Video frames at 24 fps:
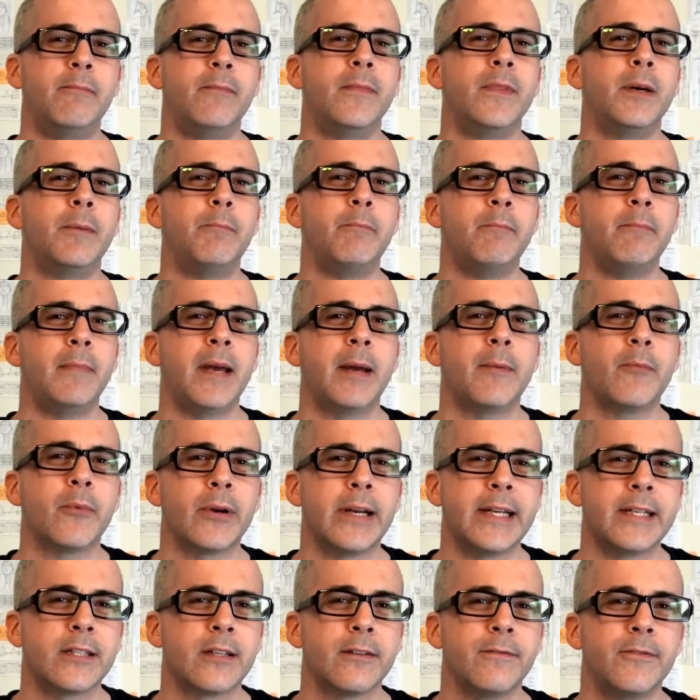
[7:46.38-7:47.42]
The
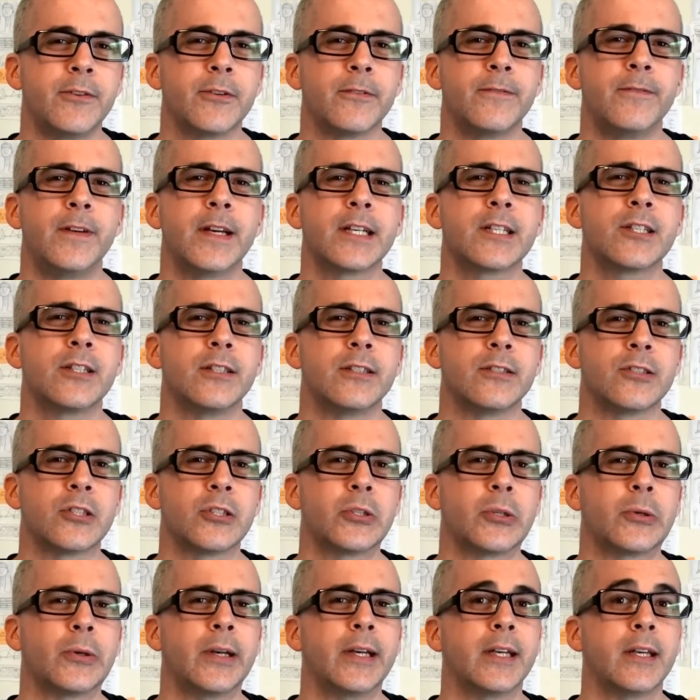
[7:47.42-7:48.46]
memories of your fiction
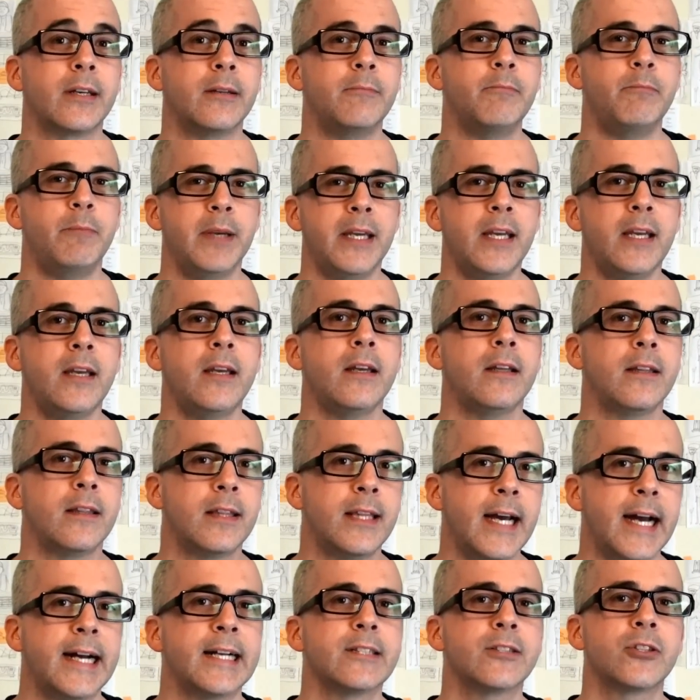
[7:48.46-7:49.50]
story can be
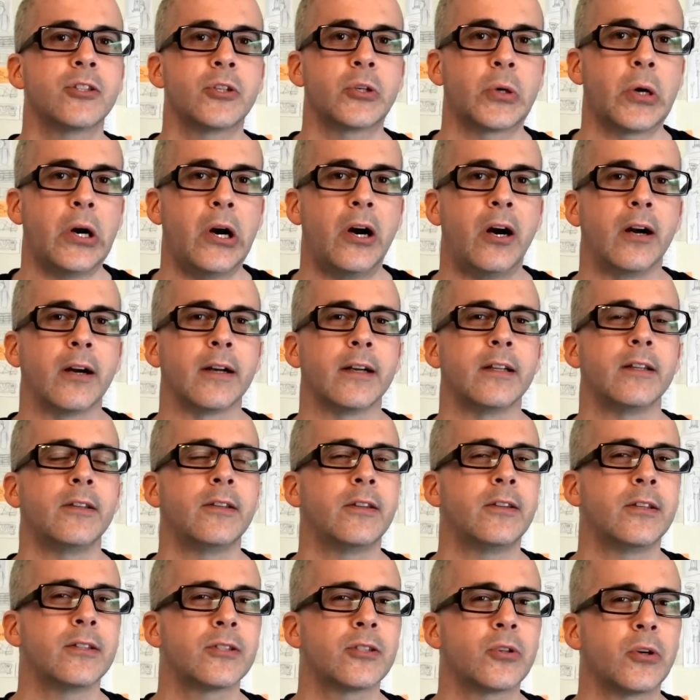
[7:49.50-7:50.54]
that strong.
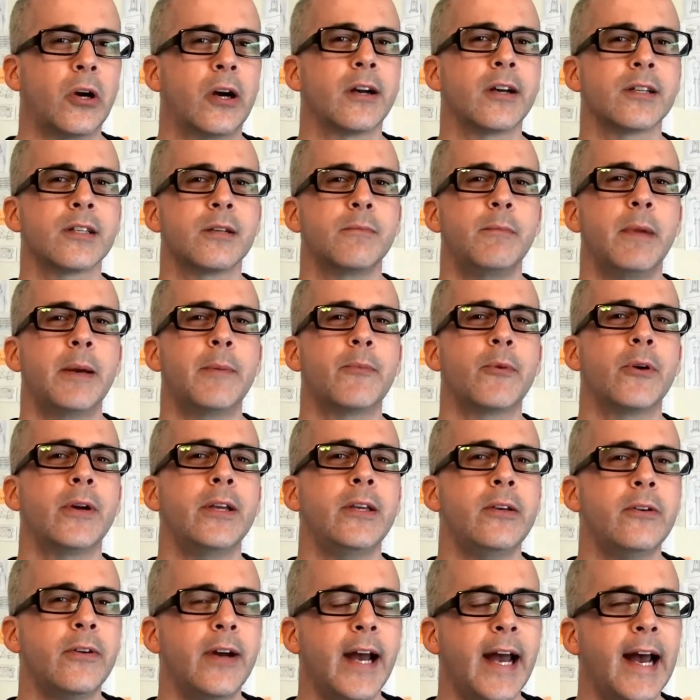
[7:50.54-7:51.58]
The strongest
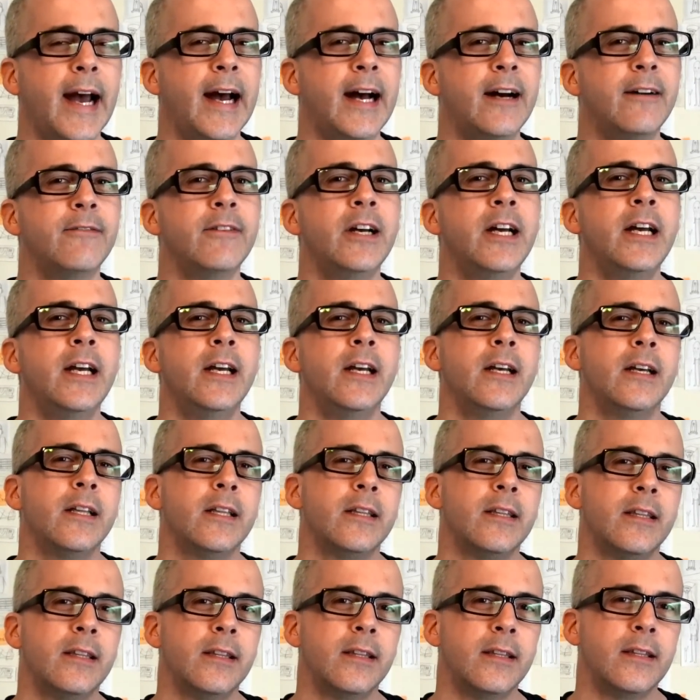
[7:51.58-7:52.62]
memory you have,
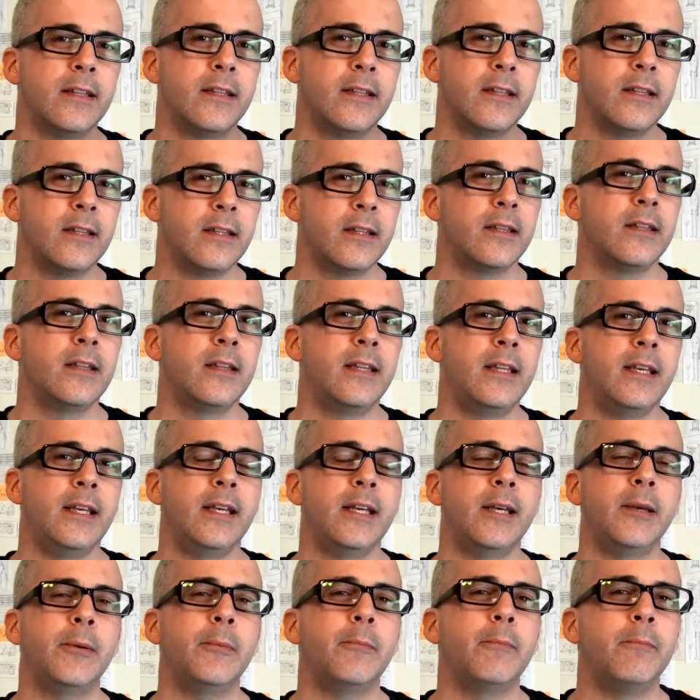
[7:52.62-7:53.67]

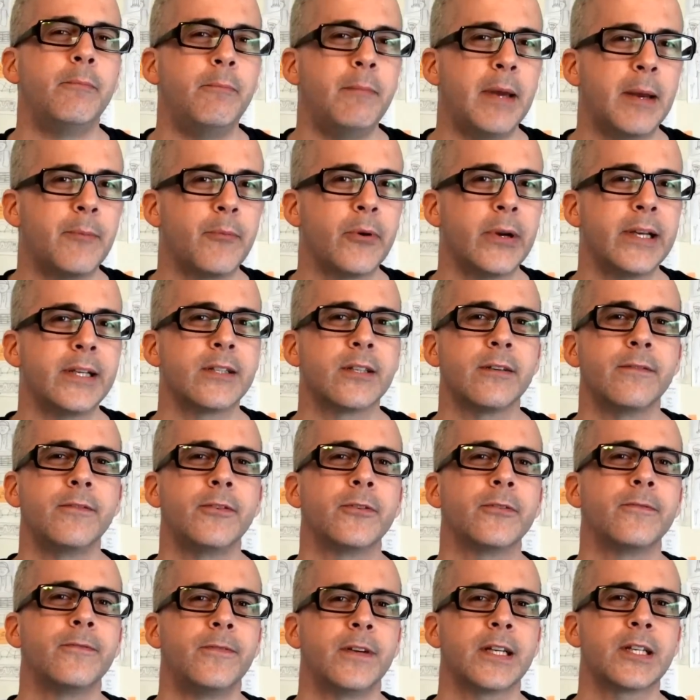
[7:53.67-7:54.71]
the memories of
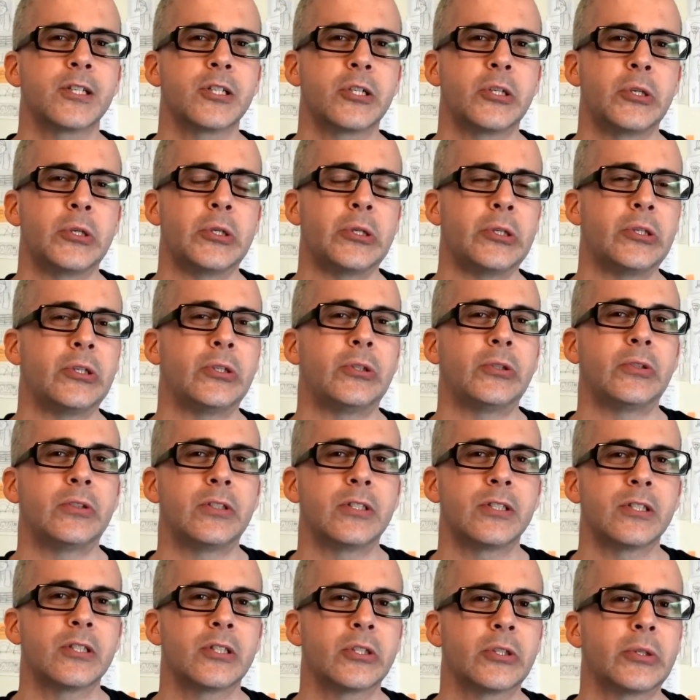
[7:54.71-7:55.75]
your fictional
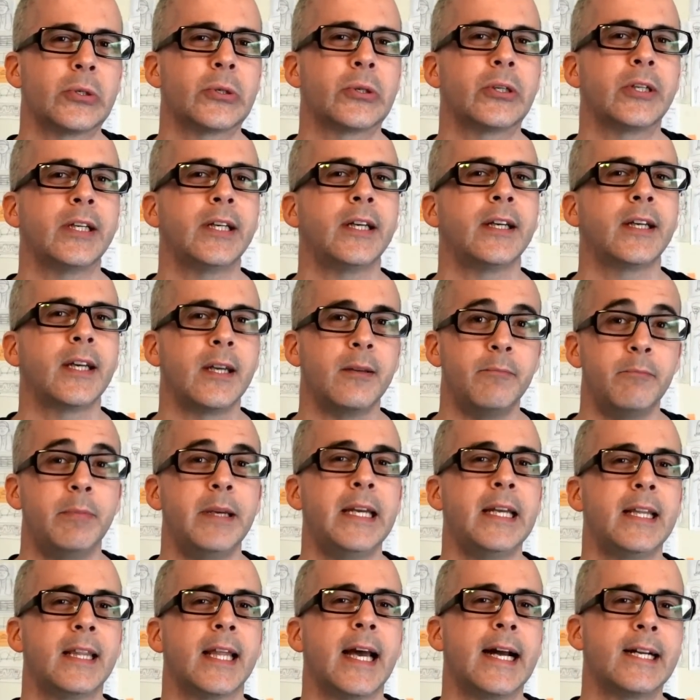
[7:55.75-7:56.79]
story can
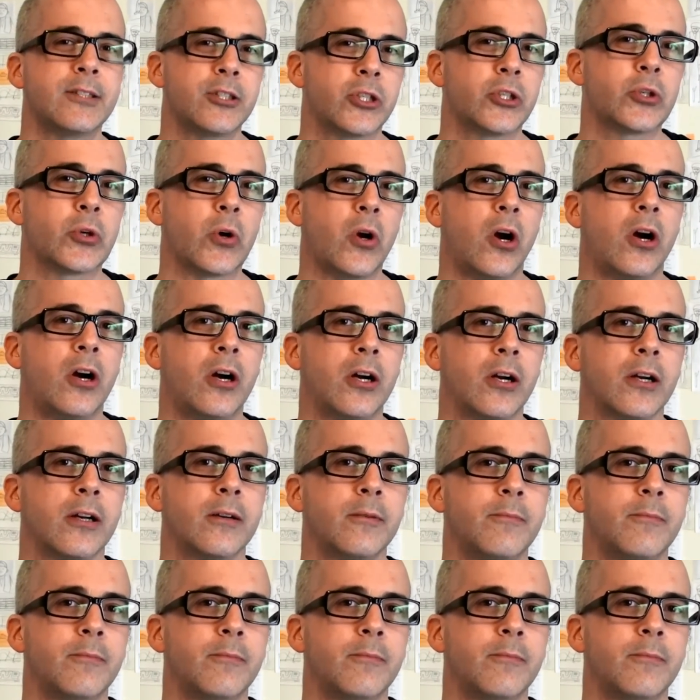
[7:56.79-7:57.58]
be that strong.